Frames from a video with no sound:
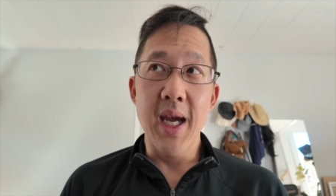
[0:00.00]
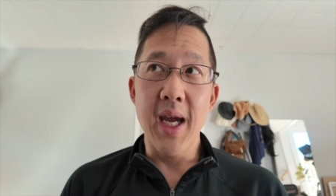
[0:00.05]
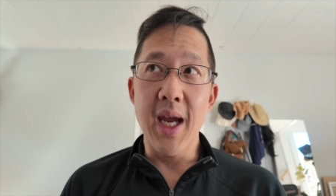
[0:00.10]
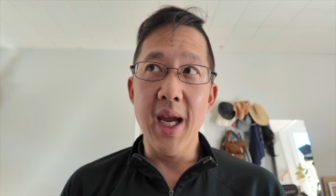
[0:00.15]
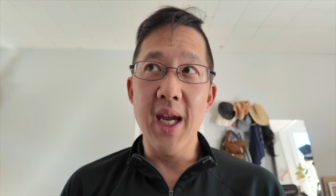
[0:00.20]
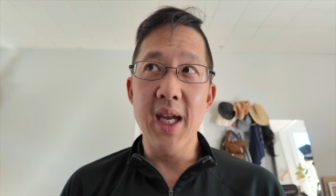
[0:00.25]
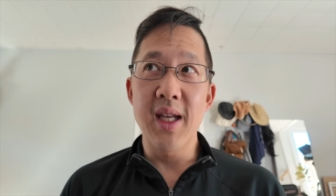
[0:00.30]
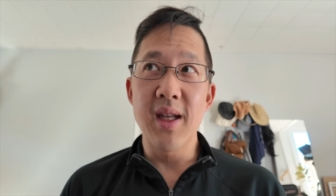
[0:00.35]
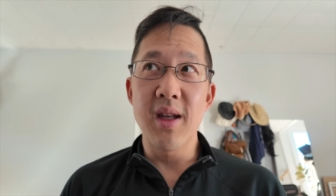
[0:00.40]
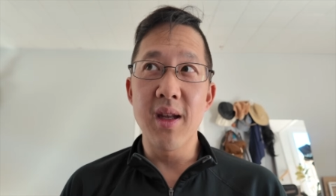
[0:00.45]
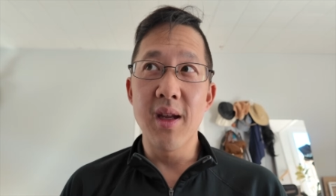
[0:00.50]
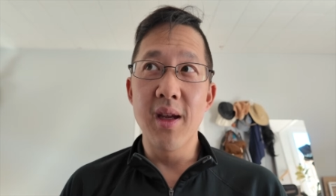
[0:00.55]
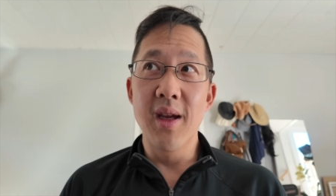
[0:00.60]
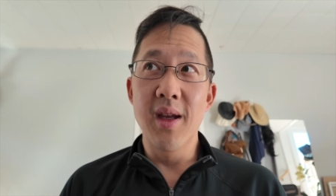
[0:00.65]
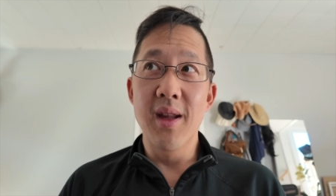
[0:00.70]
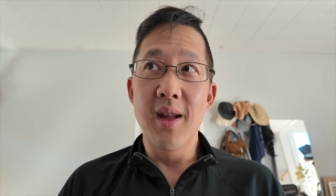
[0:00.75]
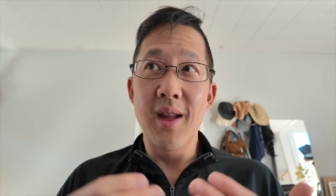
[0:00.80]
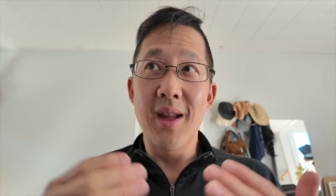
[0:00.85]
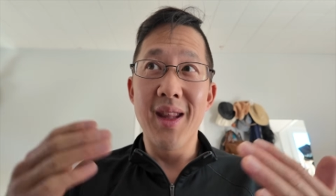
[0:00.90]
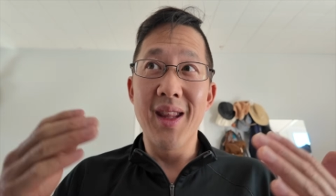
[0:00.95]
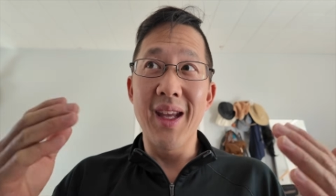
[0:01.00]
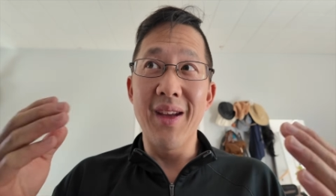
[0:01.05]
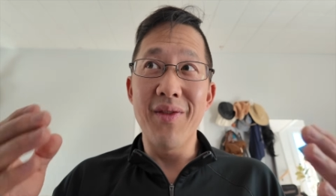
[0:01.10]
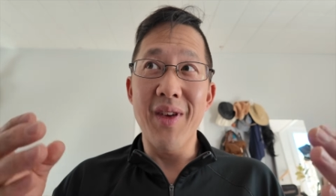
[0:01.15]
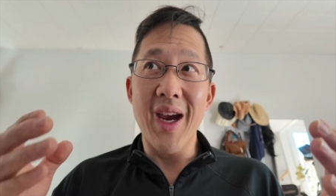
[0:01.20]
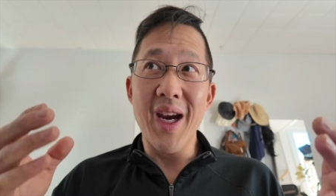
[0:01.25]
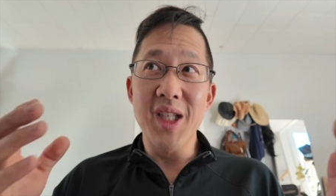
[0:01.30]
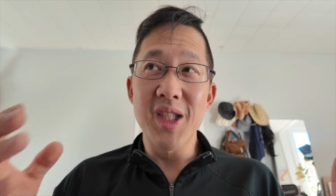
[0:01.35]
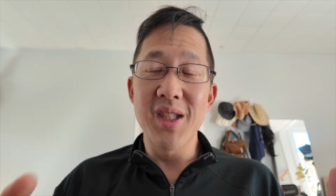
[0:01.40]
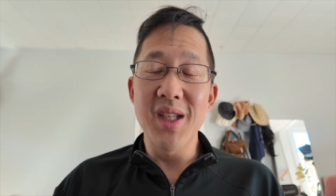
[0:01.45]
and they've
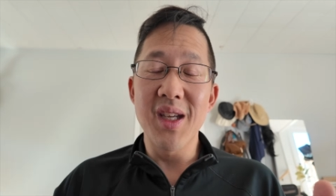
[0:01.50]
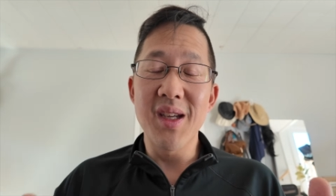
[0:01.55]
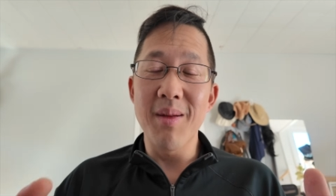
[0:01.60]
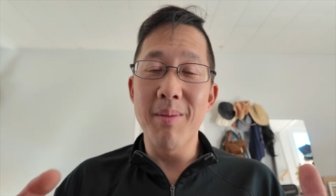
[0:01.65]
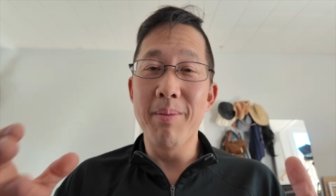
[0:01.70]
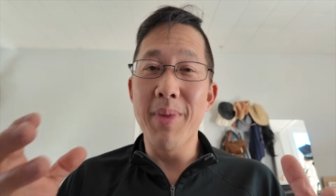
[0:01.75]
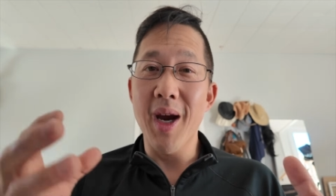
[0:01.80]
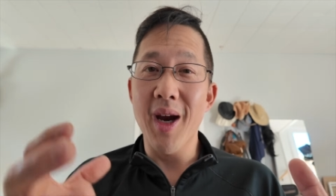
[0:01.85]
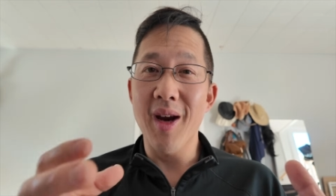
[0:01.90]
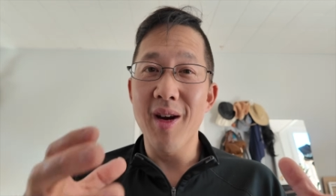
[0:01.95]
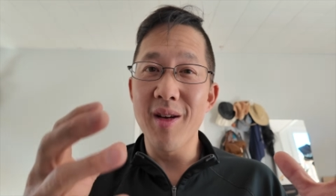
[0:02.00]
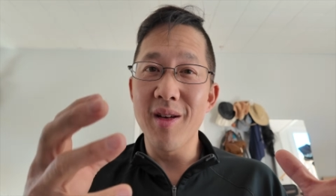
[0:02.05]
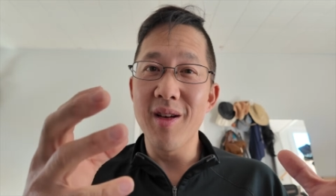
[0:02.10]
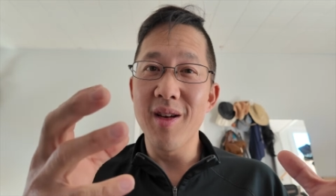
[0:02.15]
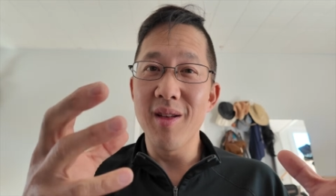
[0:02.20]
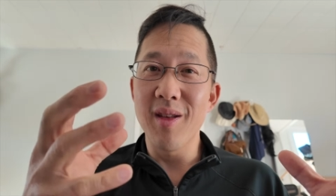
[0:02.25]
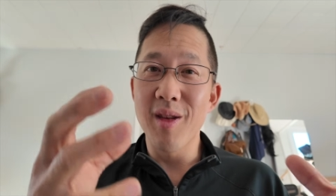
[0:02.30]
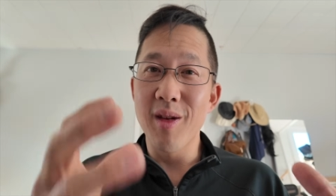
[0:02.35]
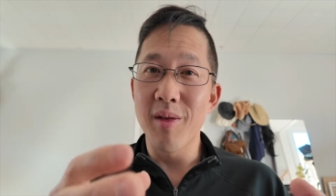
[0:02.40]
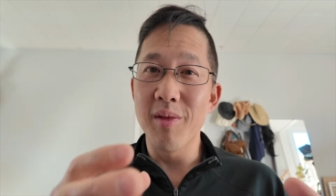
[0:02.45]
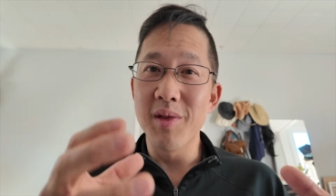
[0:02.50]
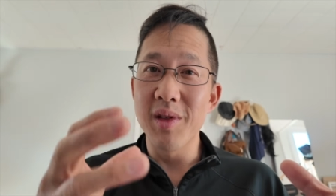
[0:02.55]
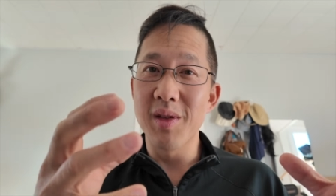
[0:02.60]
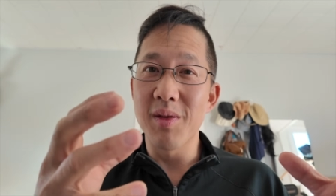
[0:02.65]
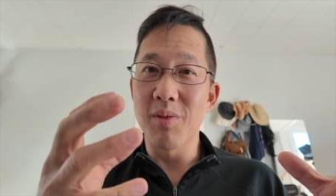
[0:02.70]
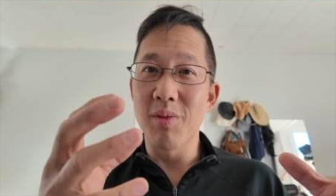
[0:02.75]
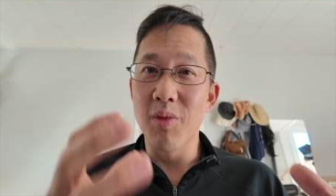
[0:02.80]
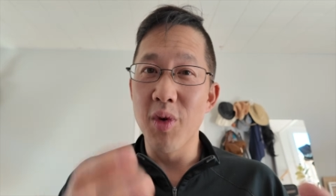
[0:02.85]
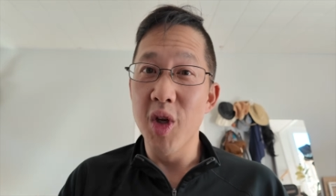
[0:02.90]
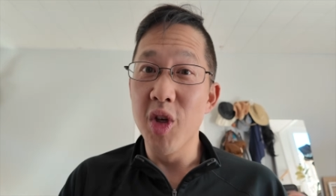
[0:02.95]
actually compared those
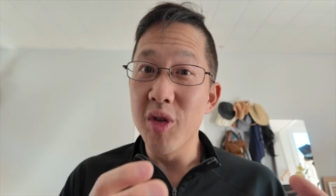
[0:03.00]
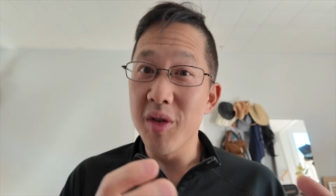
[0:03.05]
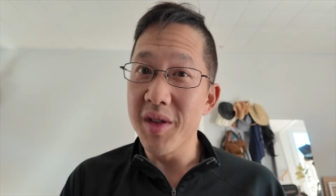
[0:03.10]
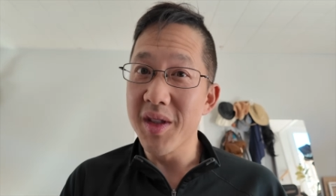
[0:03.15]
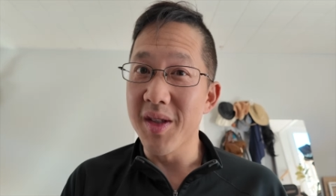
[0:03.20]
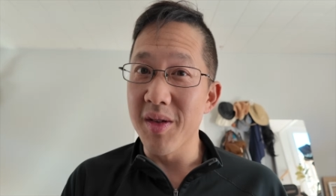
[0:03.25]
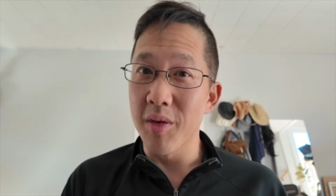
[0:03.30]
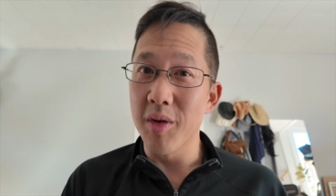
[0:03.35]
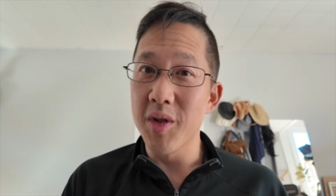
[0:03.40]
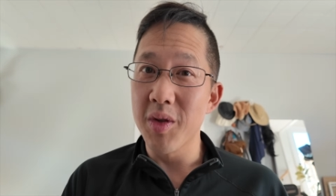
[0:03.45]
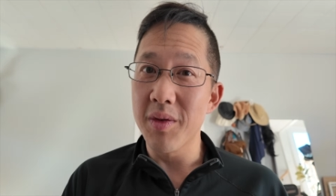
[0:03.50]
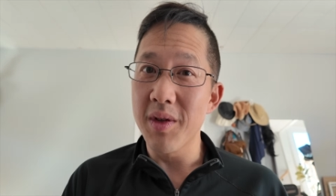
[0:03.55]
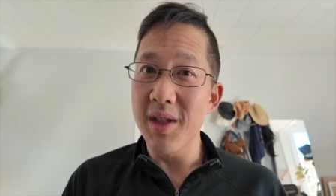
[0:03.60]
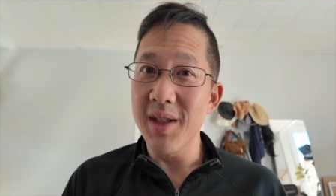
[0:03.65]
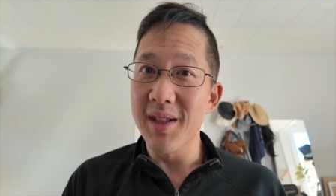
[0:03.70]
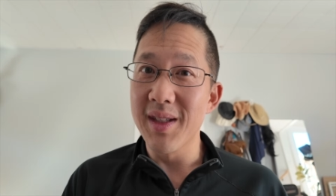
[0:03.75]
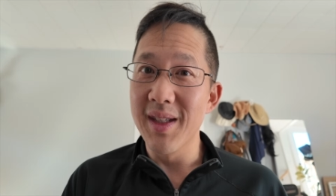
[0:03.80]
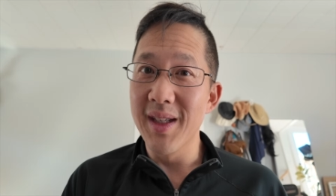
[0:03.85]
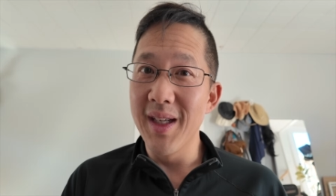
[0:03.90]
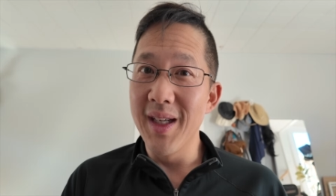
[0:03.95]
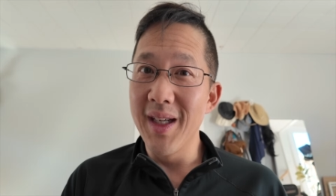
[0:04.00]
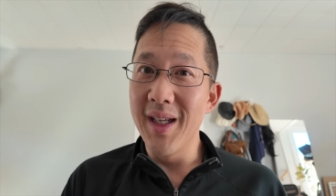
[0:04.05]
real surgeries